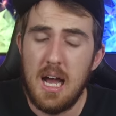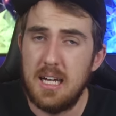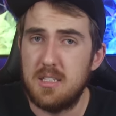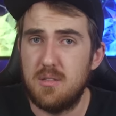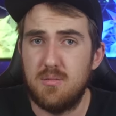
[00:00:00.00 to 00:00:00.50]

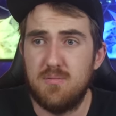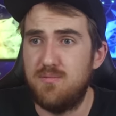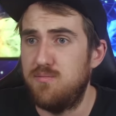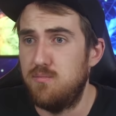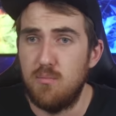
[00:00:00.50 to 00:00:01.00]
as
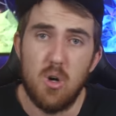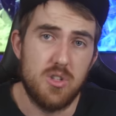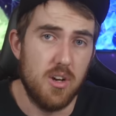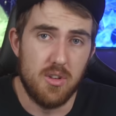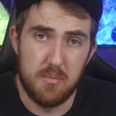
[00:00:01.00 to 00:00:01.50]

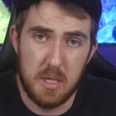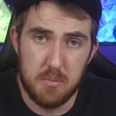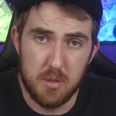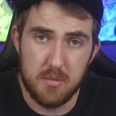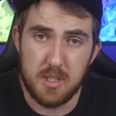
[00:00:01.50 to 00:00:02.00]
most other
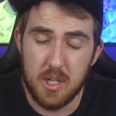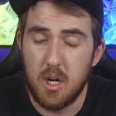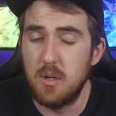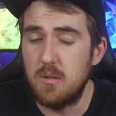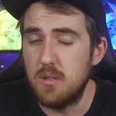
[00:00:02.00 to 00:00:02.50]
people.
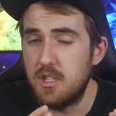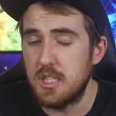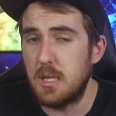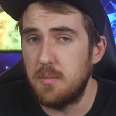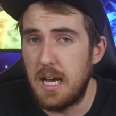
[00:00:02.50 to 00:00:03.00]
So
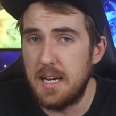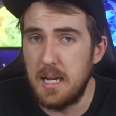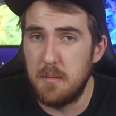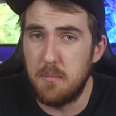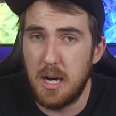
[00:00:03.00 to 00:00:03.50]
just keep that
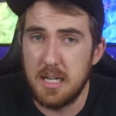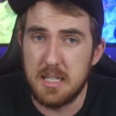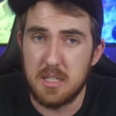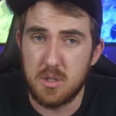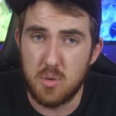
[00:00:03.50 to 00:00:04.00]
in mind
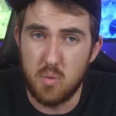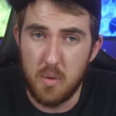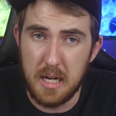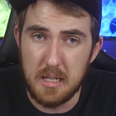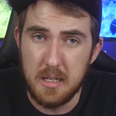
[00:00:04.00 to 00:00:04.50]
as
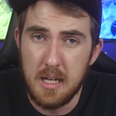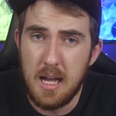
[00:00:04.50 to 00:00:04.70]
well.